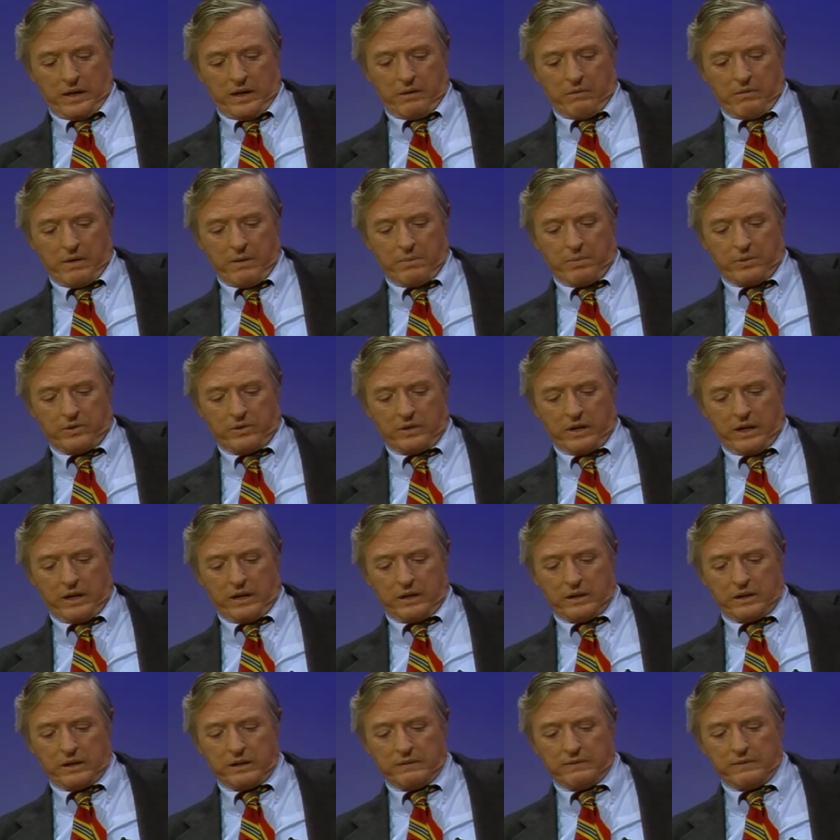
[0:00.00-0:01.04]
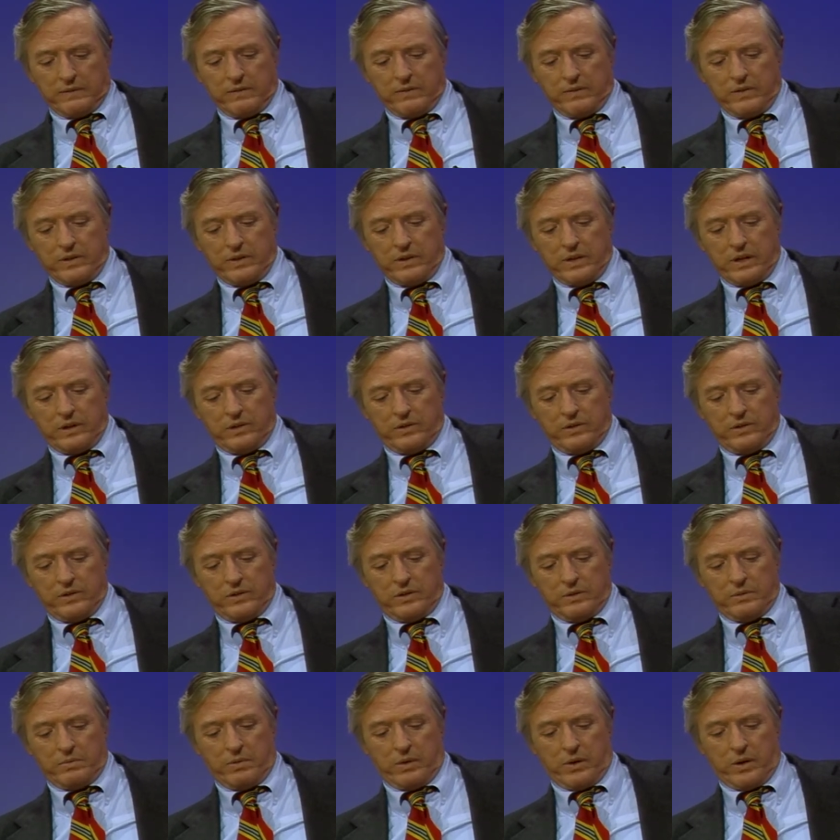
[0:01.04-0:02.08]
a representative of the Justice
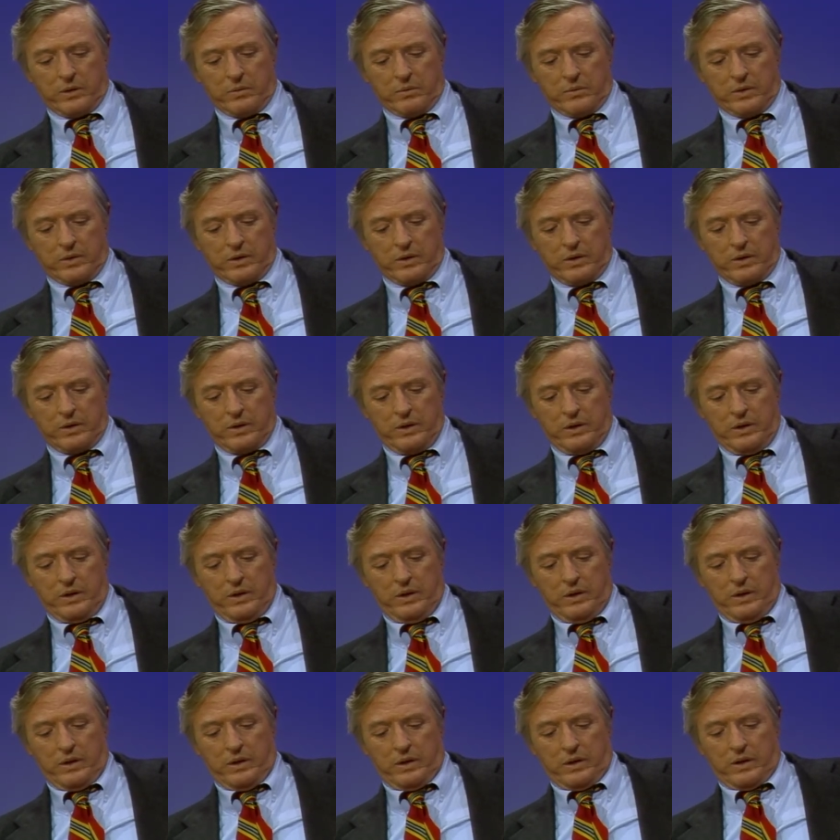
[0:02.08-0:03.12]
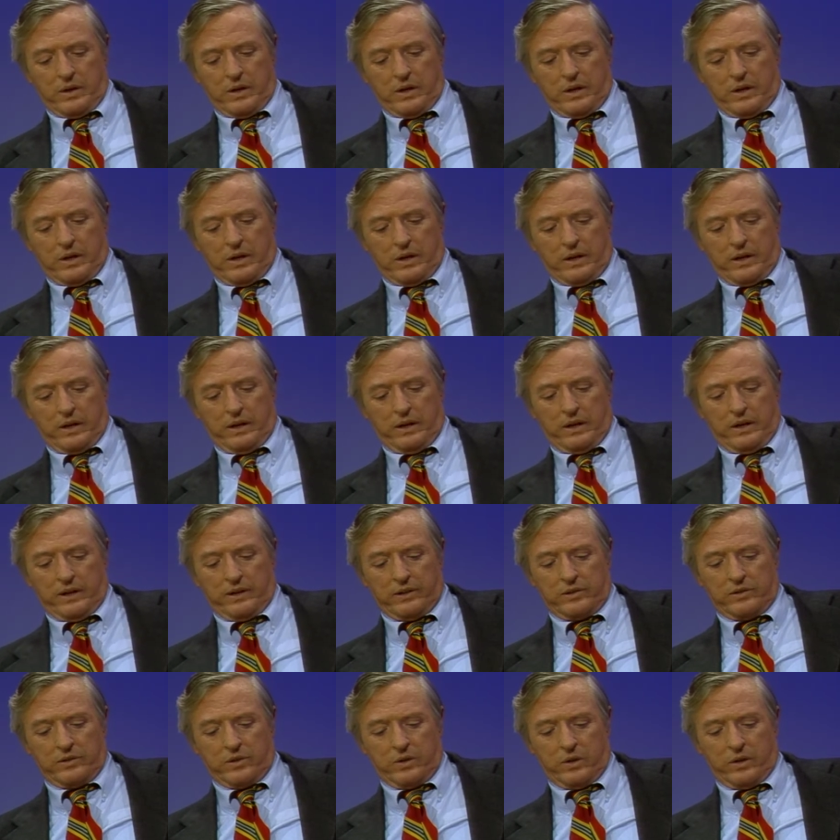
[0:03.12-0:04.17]
Department uh, in a
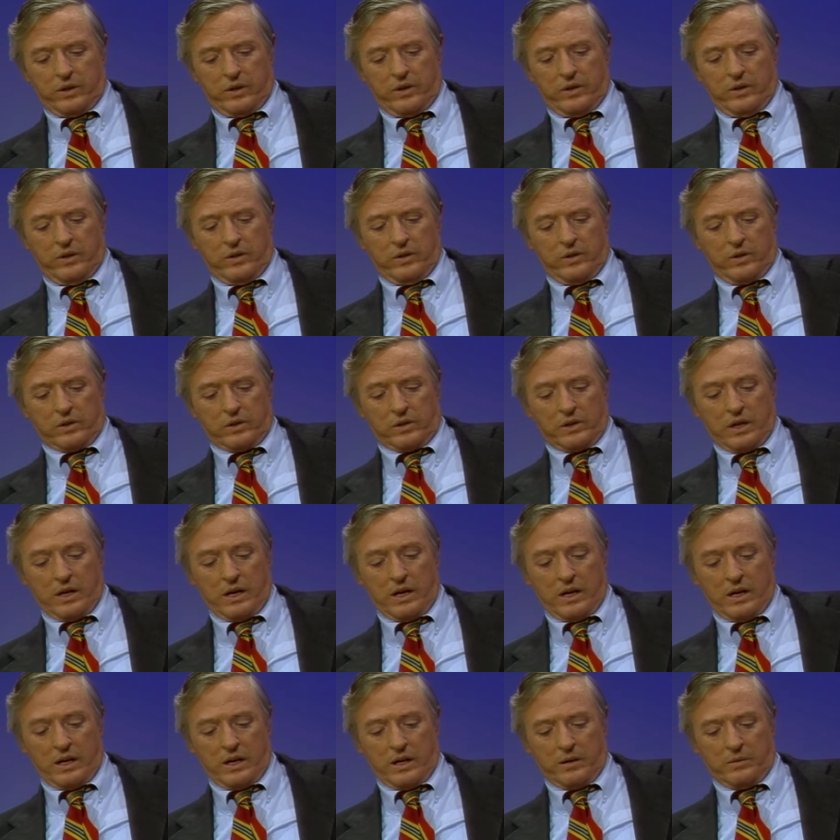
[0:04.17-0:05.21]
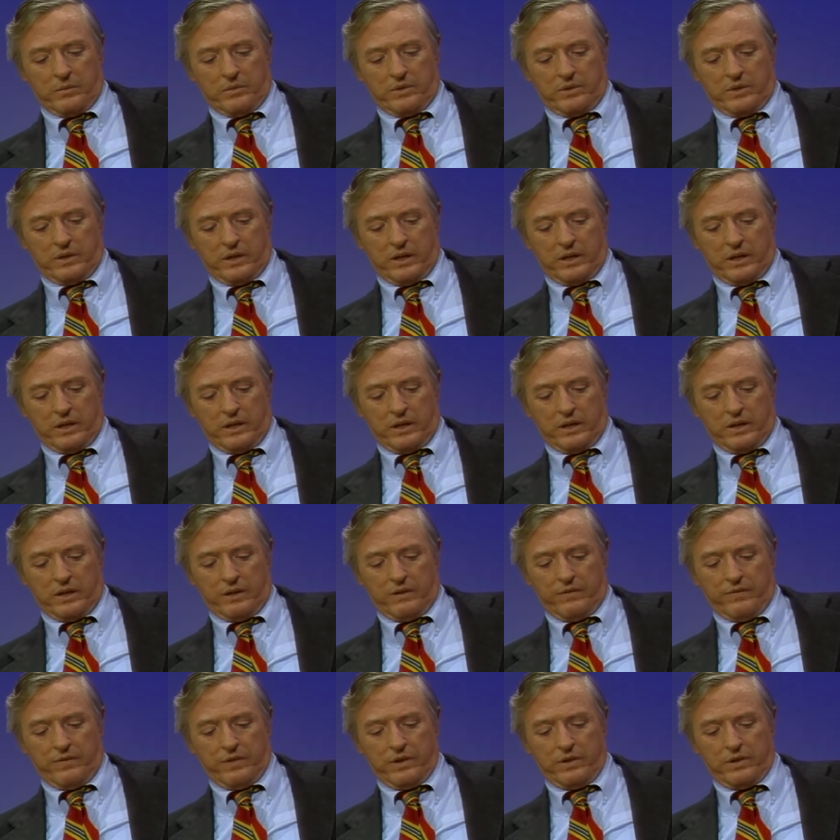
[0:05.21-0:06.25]
story in the New York Times said
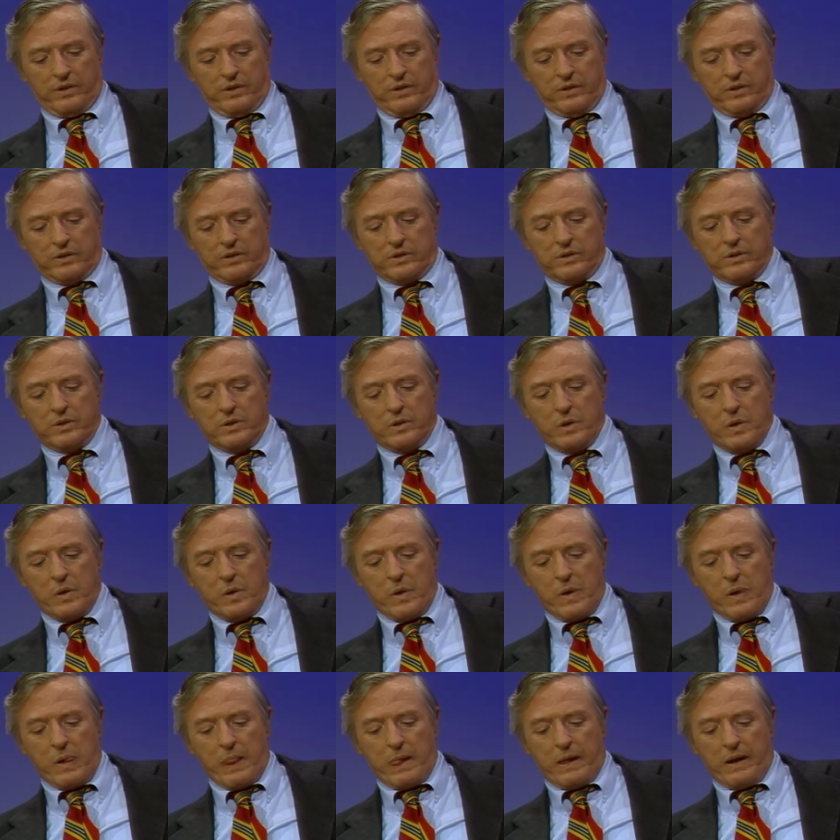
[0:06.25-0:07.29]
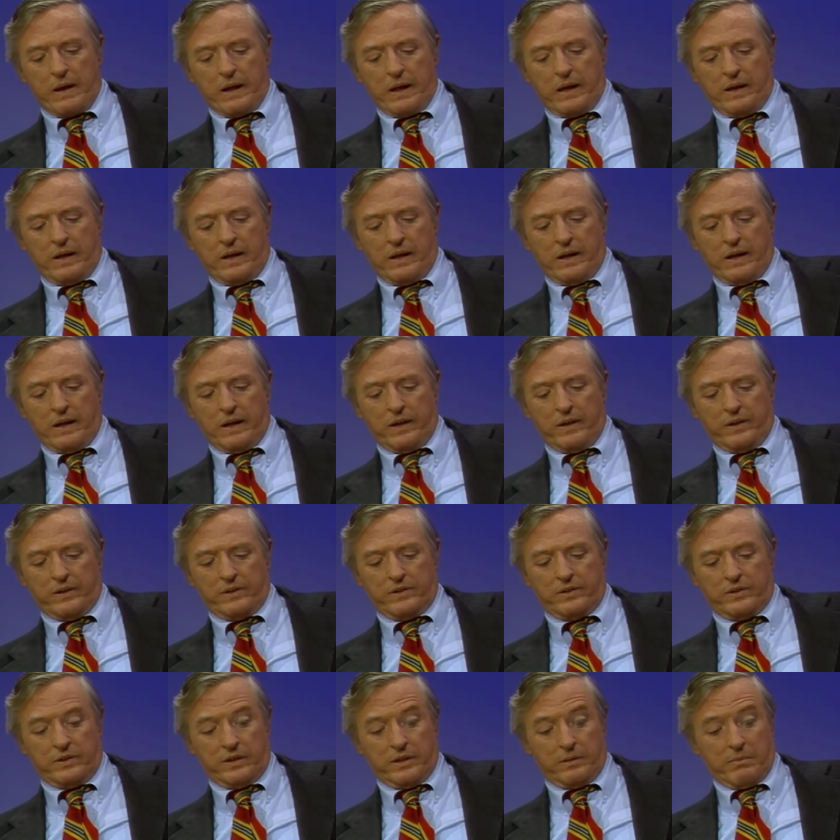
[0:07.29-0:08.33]
officials, uh, uh
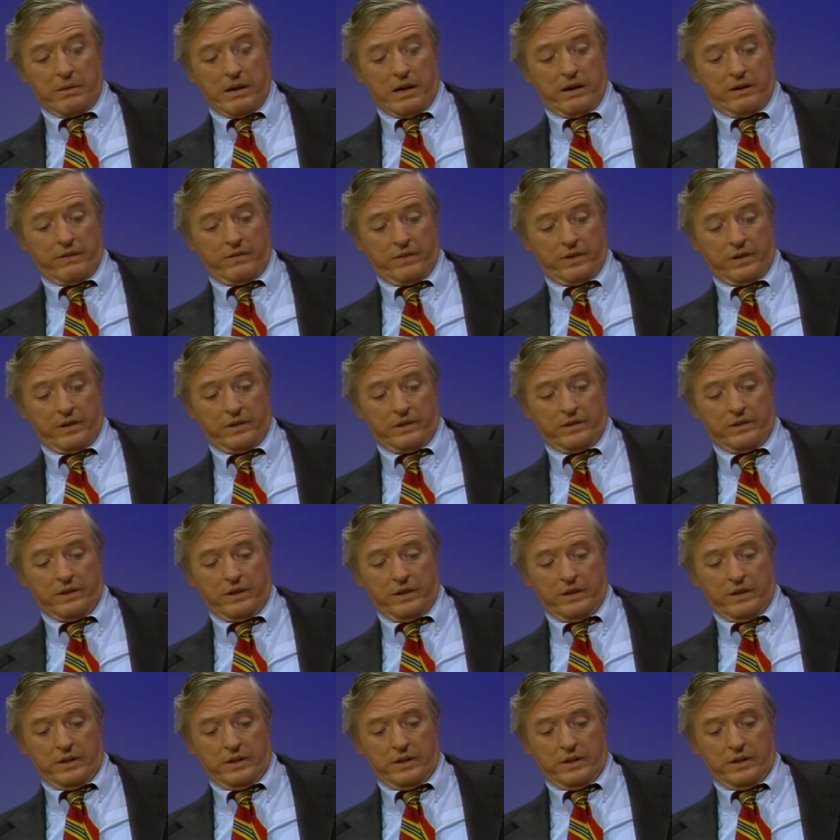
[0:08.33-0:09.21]
this is a paraphrase,